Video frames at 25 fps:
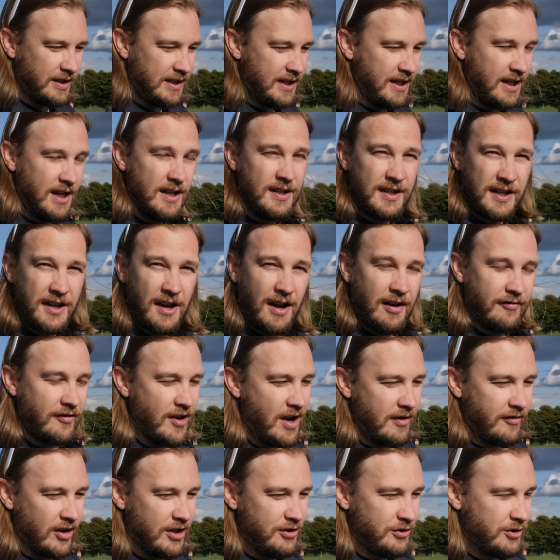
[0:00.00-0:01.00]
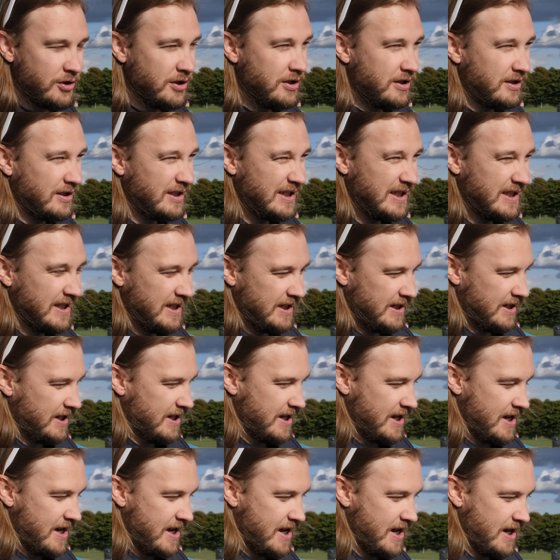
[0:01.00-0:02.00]
the IndyCar 500.
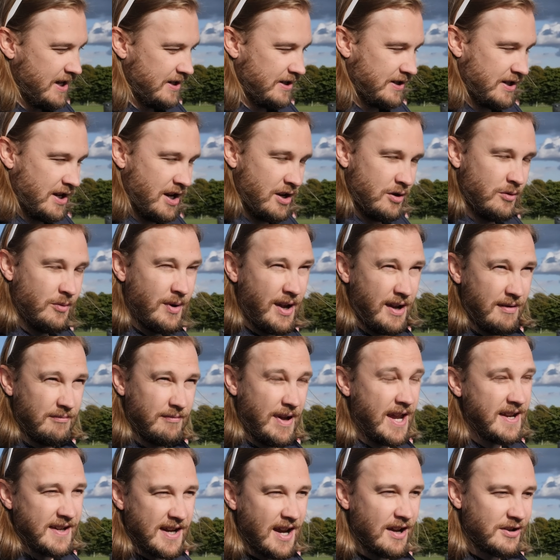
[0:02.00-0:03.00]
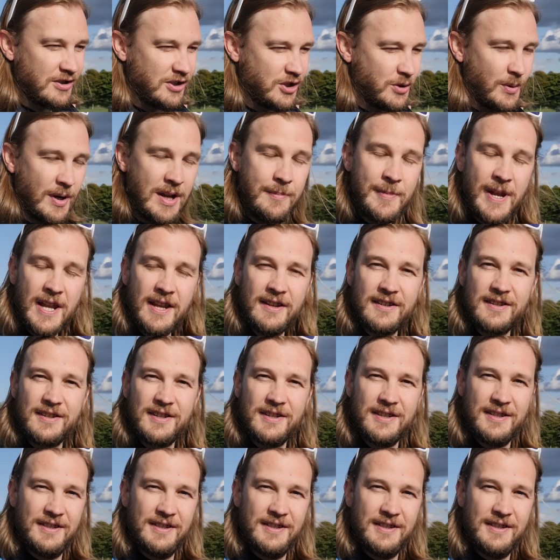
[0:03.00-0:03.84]
So 8 hours and 20 minutes.